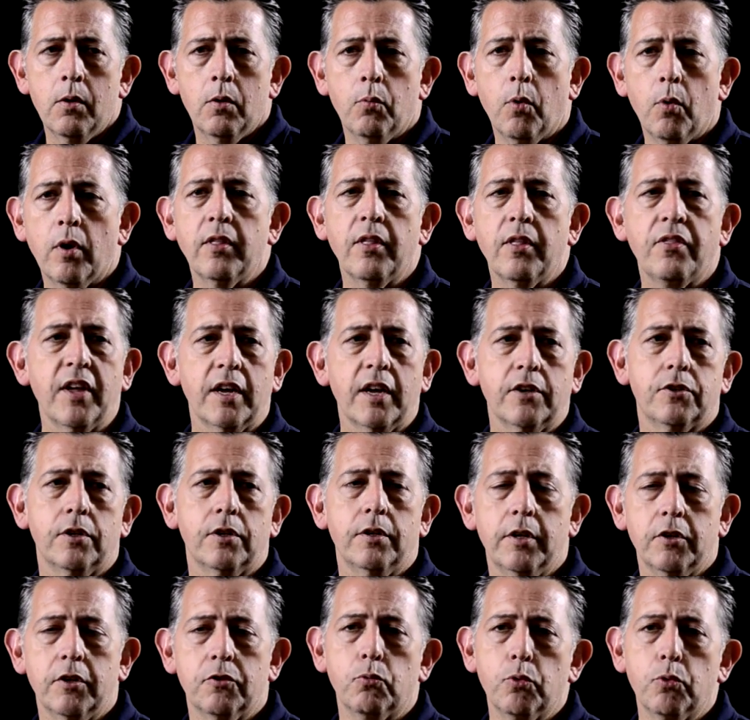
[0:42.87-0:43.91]
One of the things
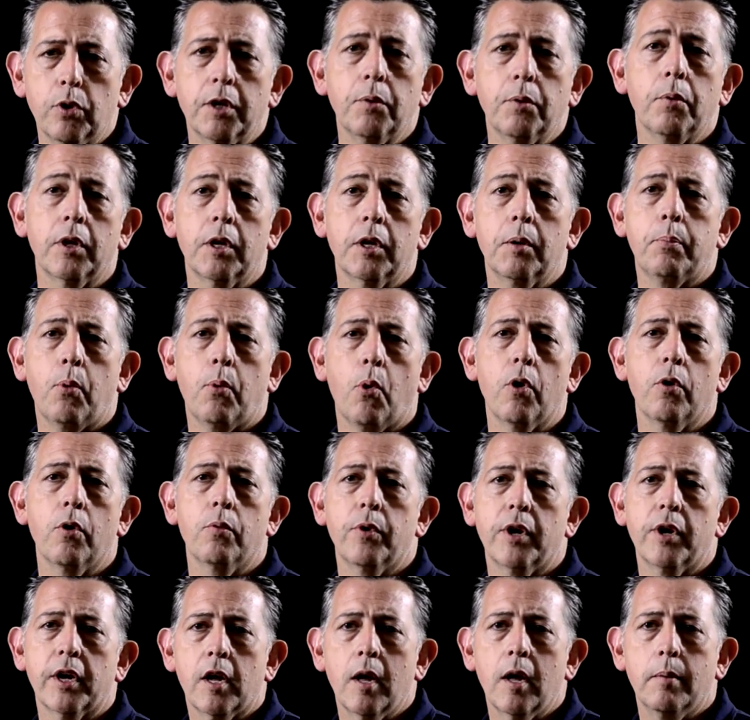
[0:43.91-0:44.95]
that is really, really
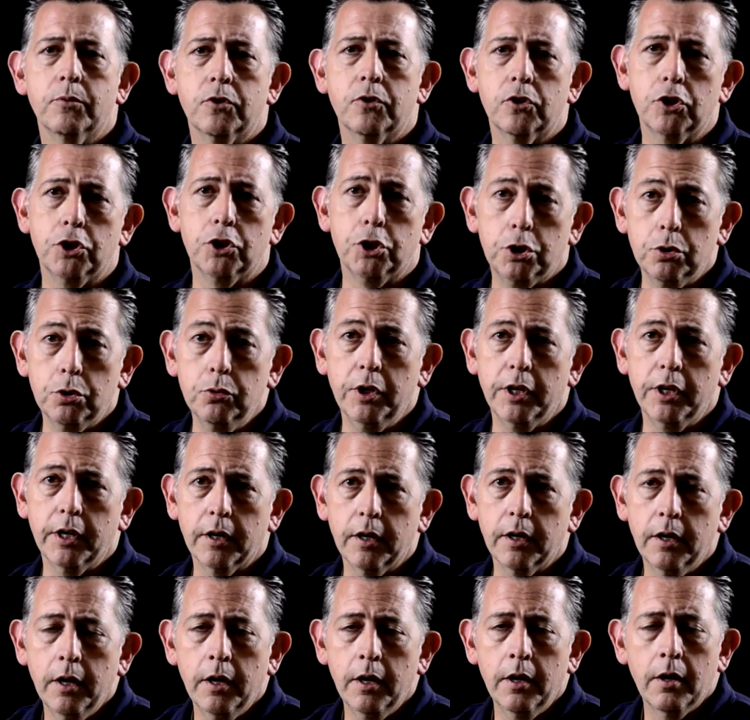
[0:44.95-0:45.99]
important when it comes to
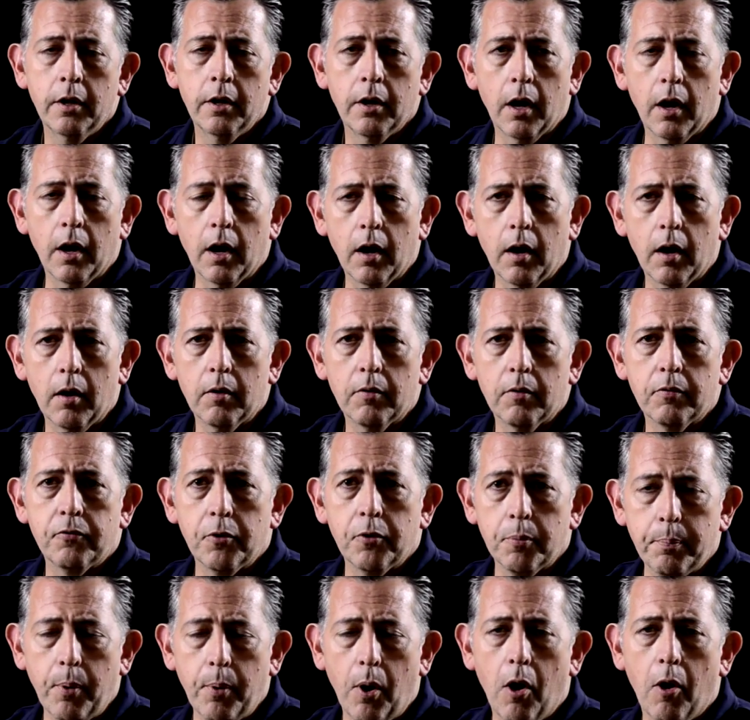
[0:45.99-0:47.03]
shooting
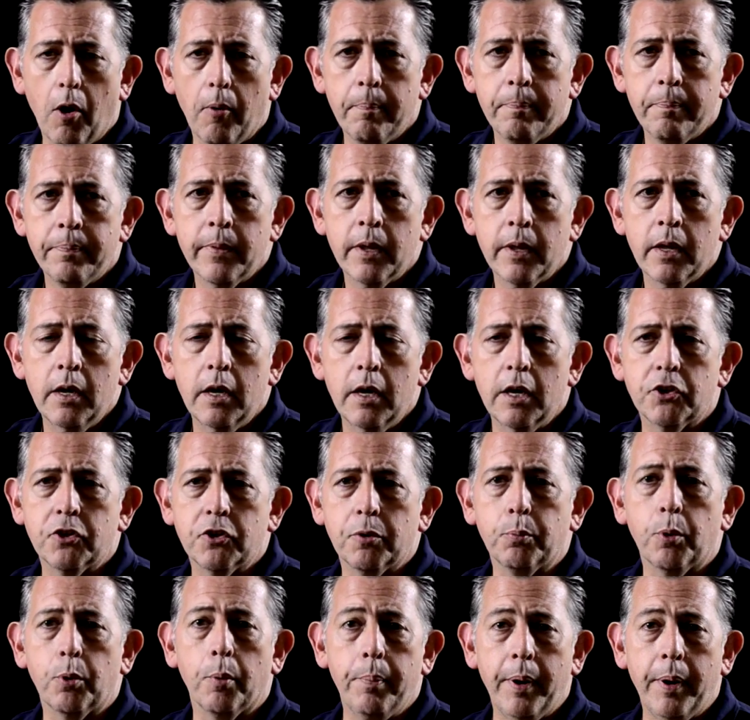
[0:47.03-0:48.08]
football is
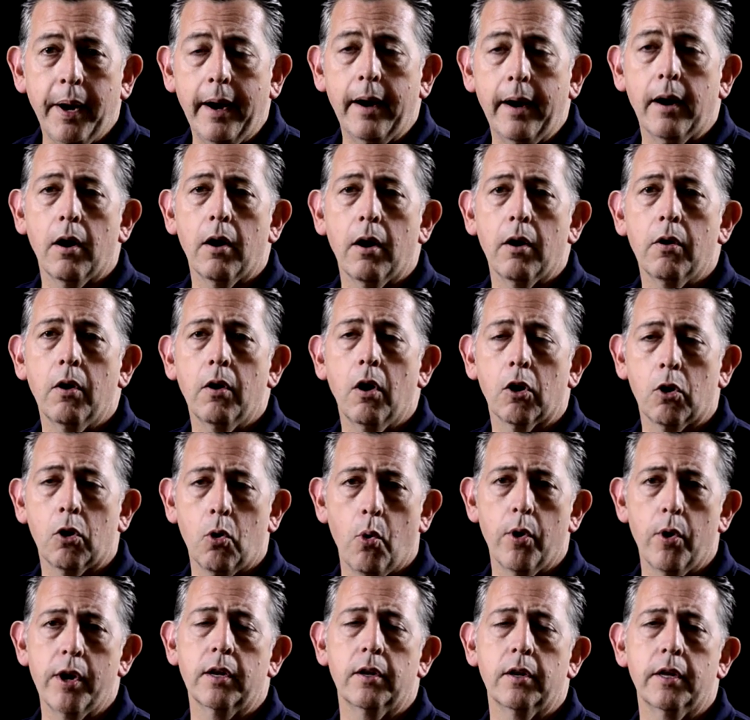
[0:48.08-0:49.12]
to prepare
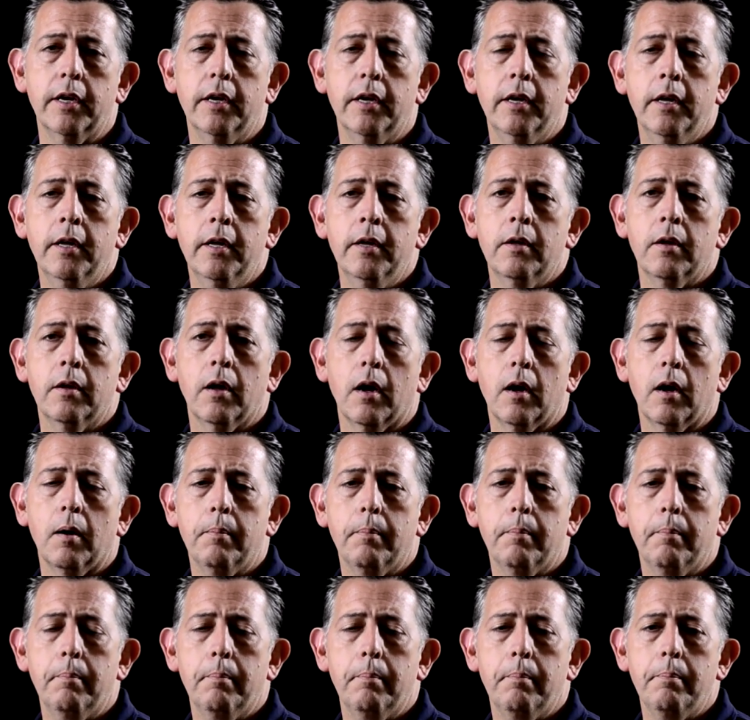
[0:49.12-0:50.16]
accordingly.
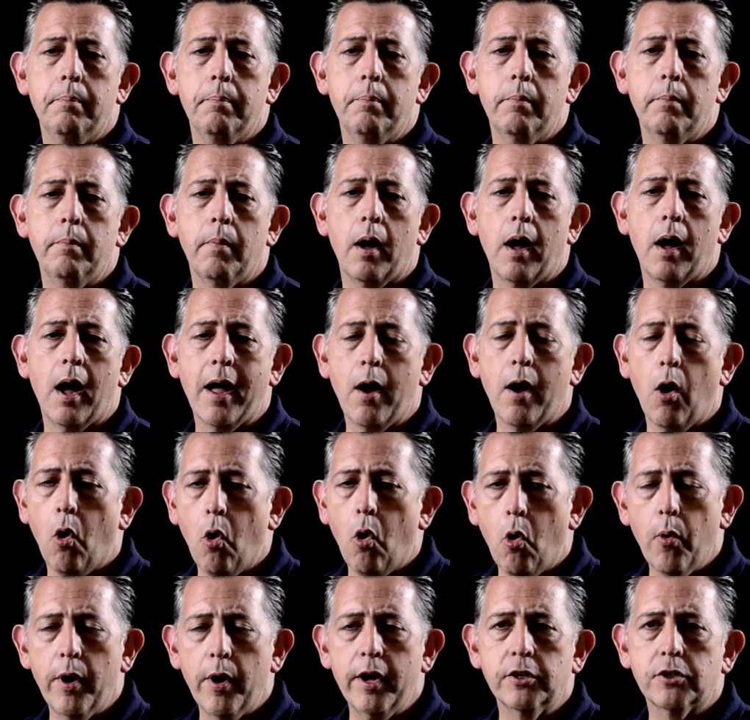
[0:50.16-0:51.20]
I
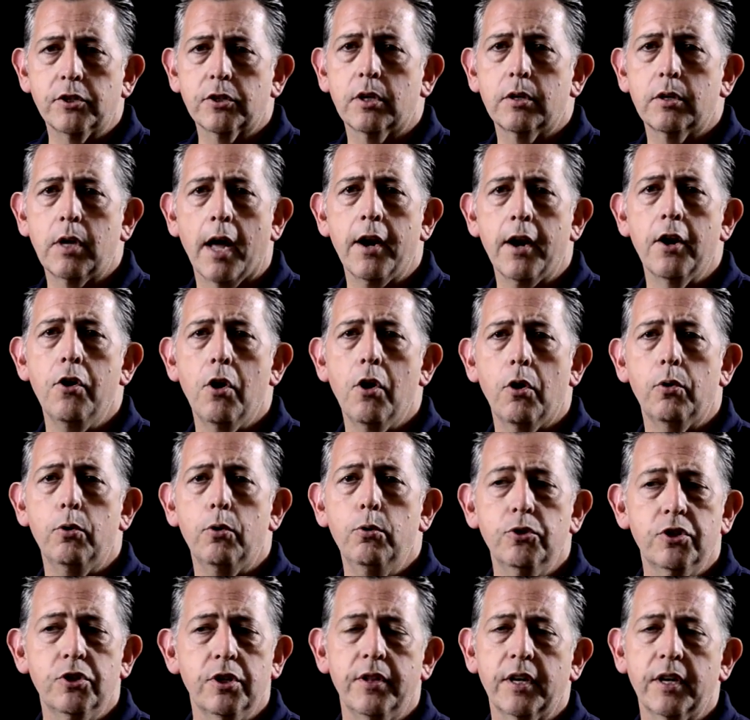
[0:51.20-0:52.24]
always kind of know
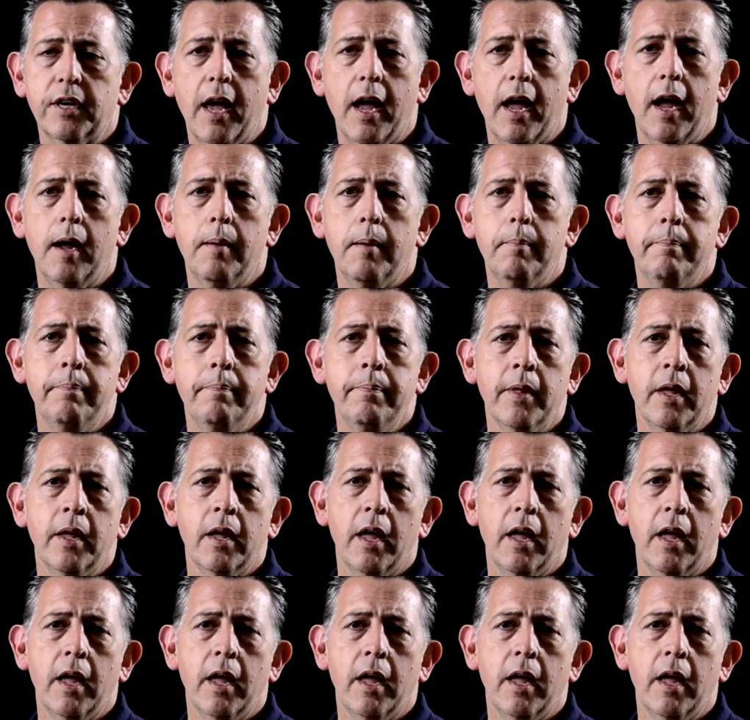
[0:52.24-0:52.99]
who's in the game